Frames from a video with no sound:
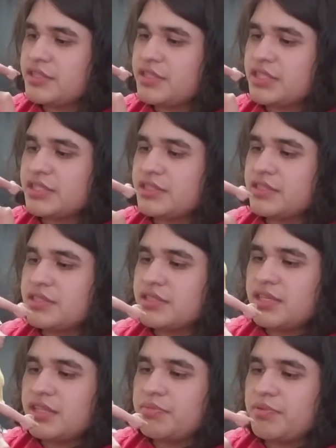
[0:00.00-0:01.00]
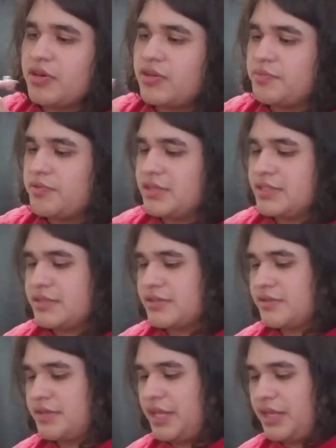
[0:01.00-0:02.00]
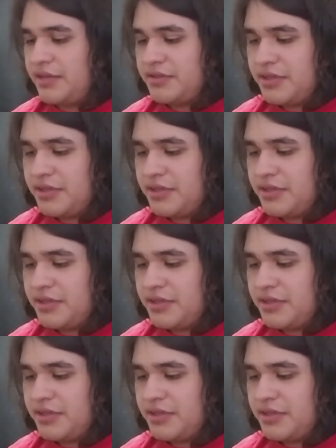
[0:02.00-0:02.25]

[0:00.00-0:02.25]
You can see the paw points, so yeah.